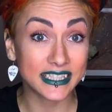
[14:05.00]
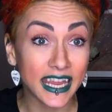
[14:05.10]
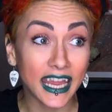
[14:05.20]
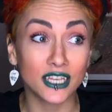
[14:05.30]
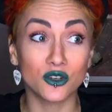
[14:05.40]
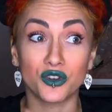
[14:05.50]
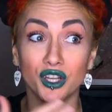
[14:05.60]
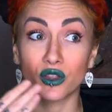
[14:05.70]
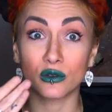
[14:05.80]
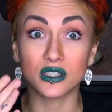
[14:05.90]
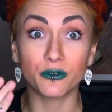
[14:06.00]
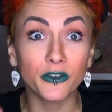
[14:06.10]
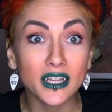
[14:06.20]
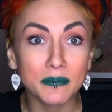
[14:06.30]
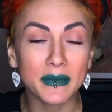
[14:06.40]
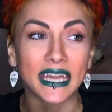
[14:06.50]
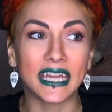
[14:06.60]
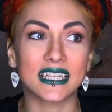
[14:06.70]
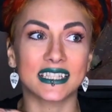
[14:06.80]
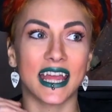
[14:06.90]
day during those
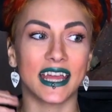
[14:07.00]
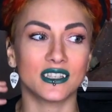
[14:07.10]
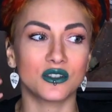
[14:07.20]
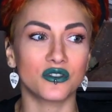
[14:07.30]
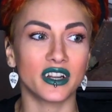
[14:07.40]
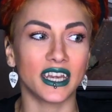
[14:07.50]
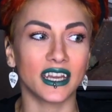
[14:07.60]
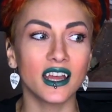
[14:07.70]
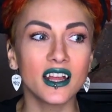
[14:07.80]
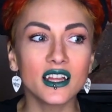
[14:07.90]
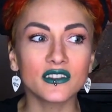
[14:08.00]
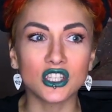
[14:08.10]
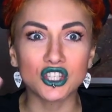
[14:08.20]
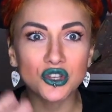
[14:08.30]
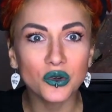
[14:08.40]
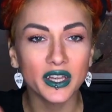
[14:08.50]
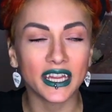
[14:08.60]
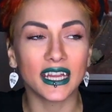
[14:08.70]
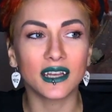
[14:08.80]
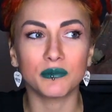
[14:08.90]
filmings and during the
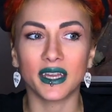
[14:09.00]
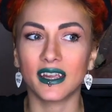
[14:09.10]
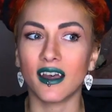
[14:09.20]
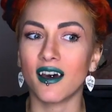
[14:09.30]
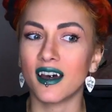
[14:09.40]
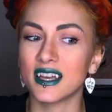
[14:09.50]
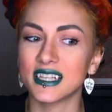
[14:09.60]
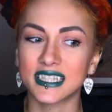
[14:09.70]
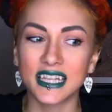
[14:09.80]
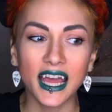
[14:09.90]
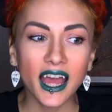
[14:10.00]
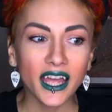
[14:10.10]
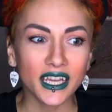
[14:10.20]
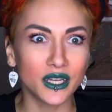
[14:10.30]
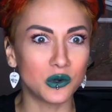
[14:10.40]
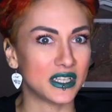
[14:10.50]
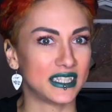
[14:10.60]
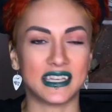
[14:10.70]
shooting because it was